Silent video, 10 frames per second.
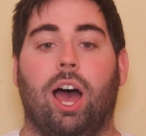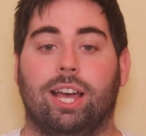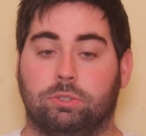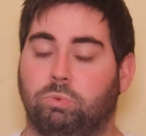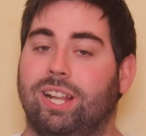
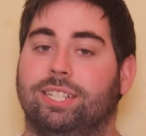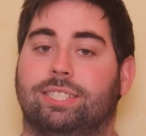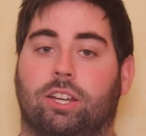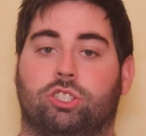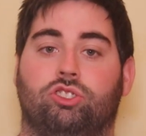as well
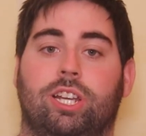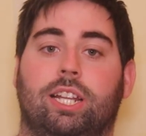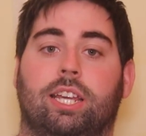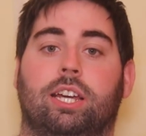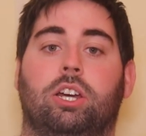as
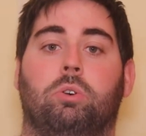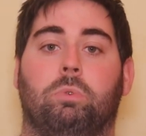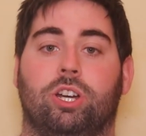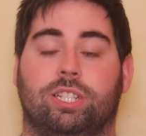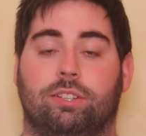Australia,
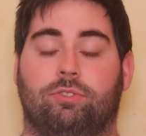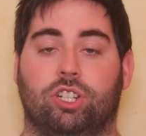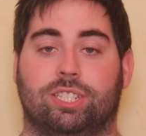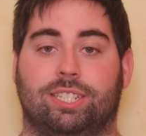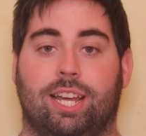where the
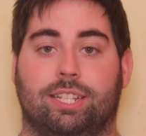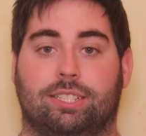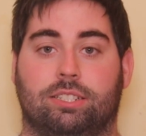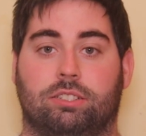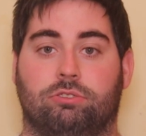first
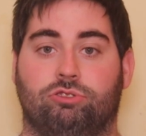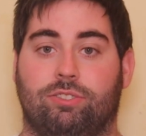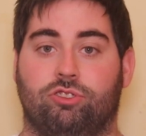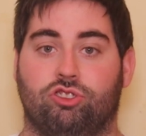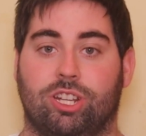test's
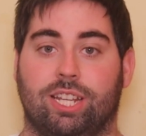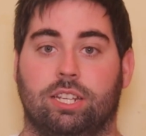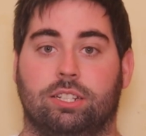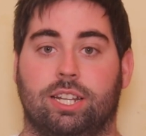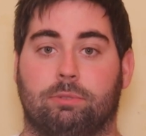
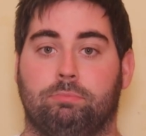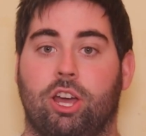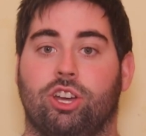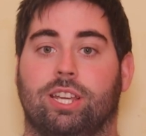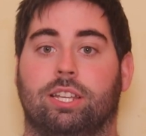referee Nick
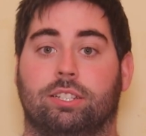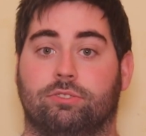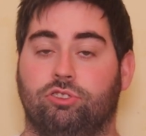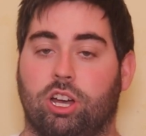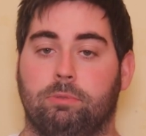Berry is
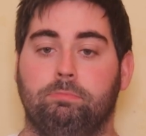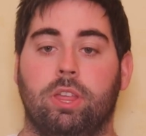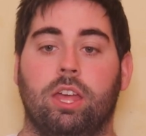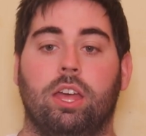from,